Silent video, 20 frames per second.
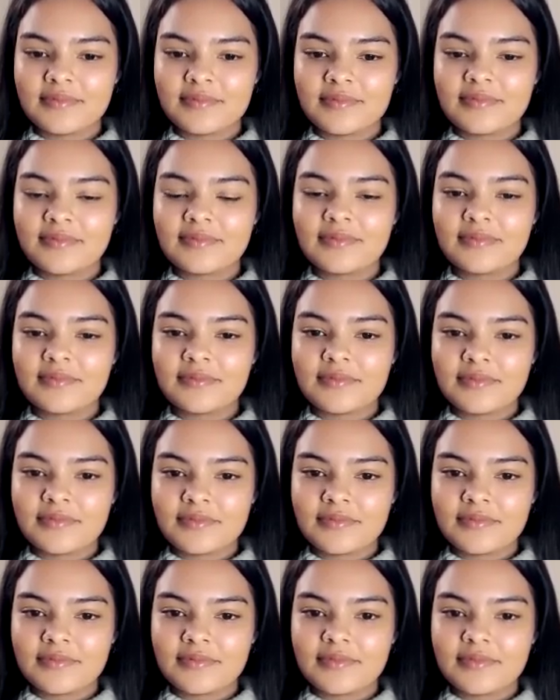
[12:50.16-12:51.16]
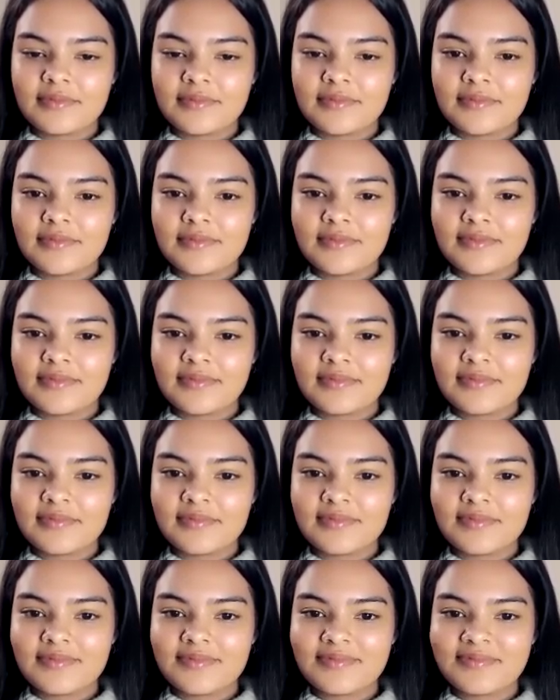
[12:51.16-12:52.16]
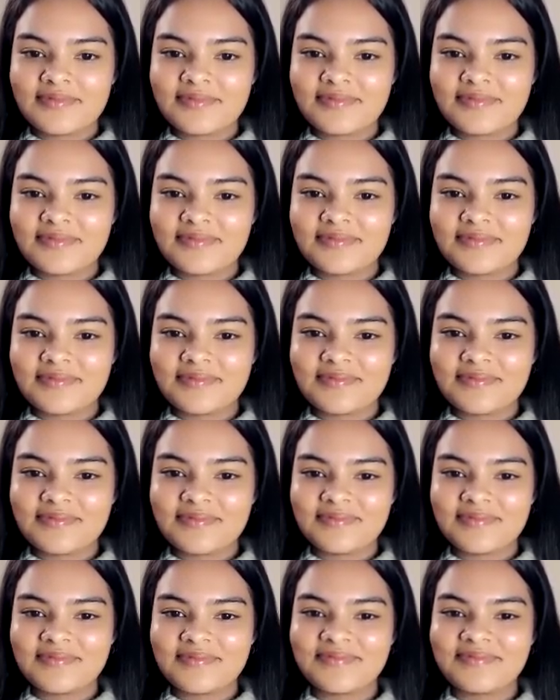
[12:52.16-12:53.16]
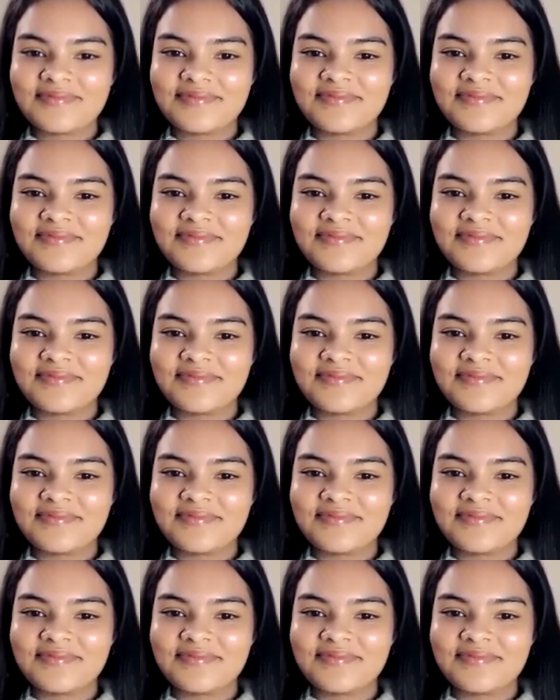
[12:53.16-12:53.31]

(not speaking)